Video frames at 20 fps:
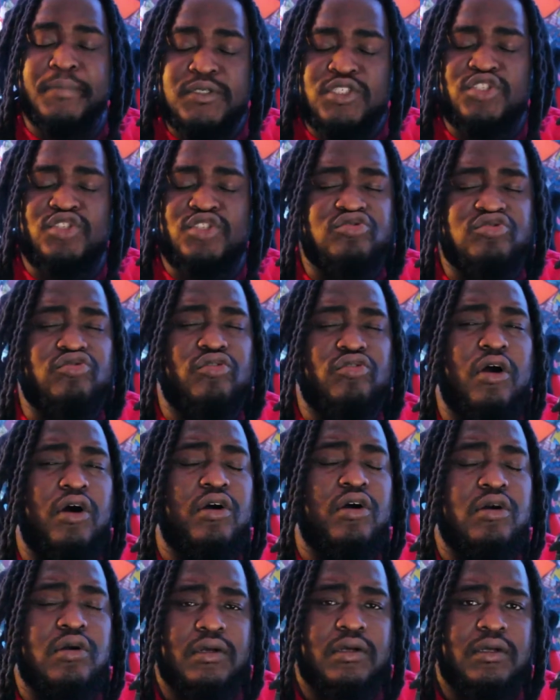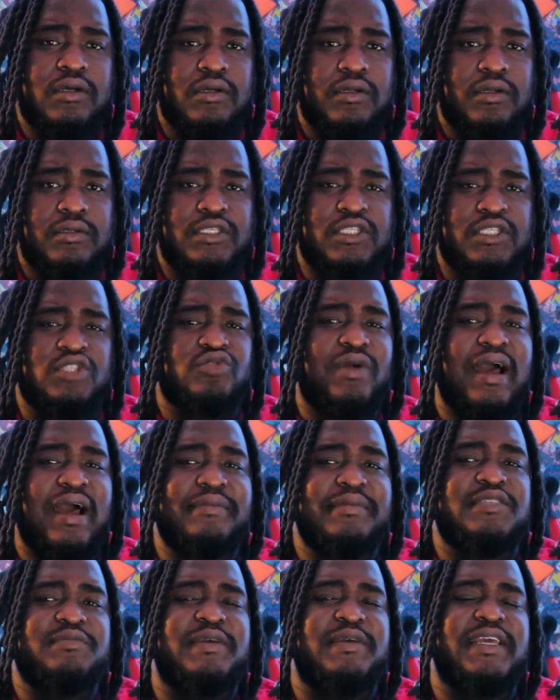strong,
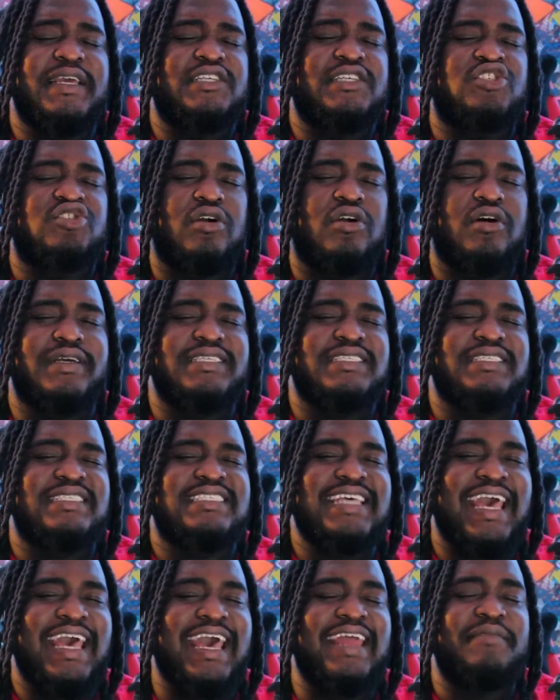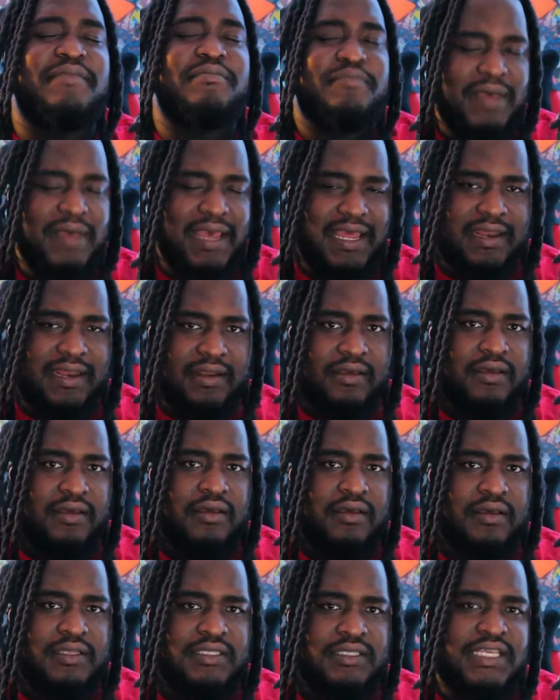described as being as strong as 10 men,
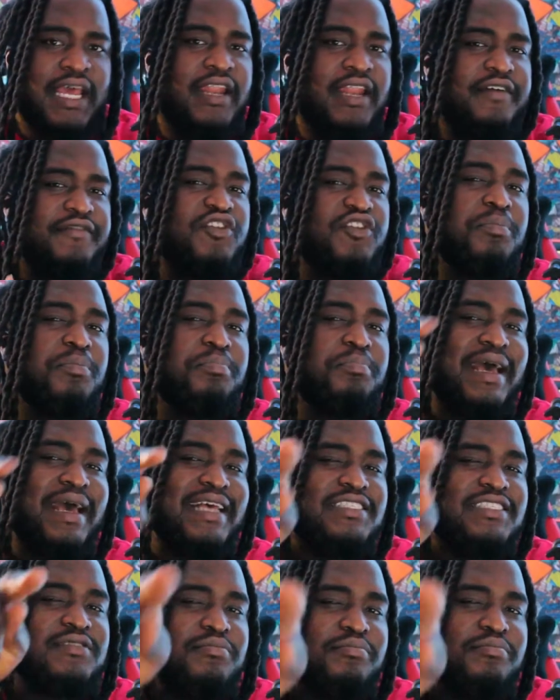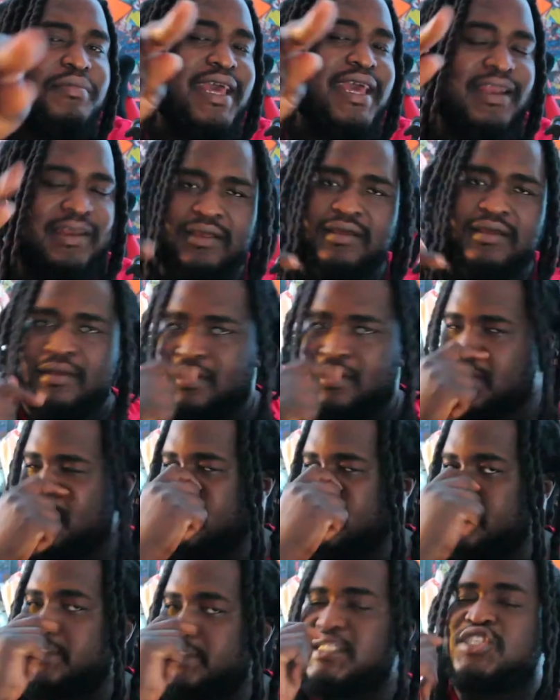10 of your best men,
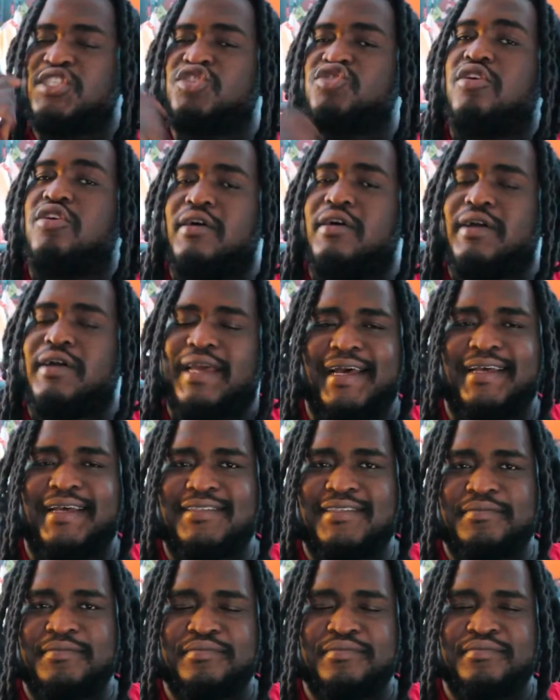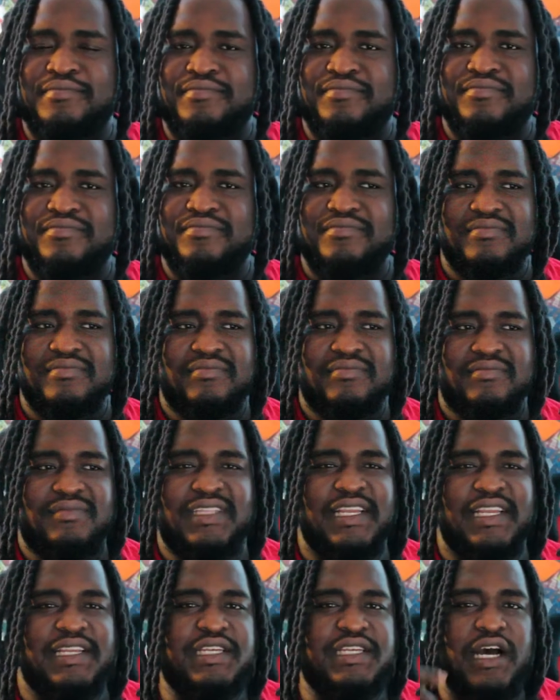he's as strong as.
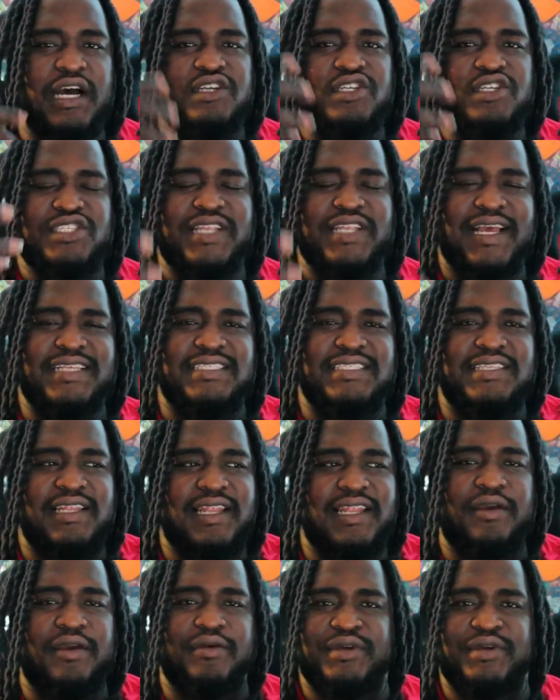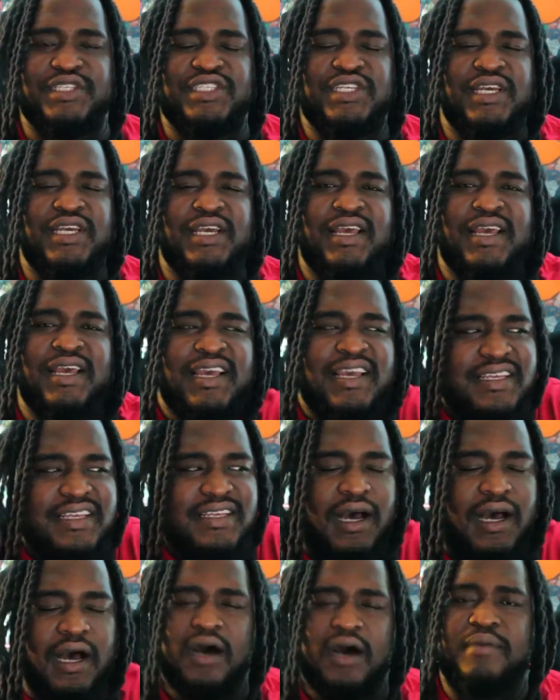He understands the language,
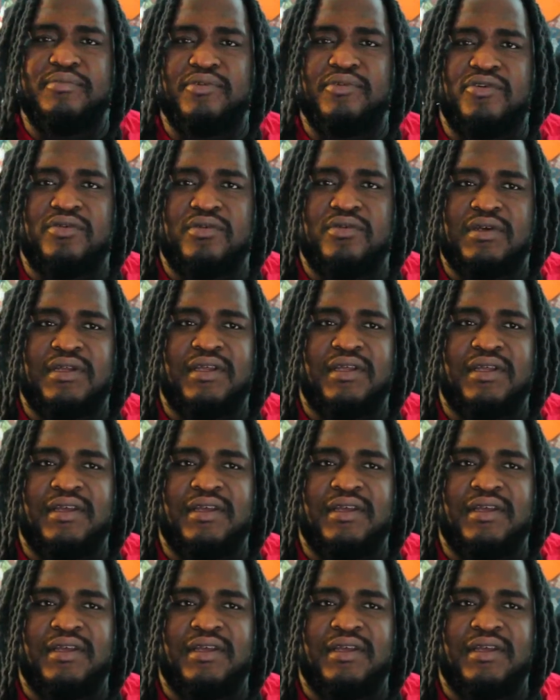humble,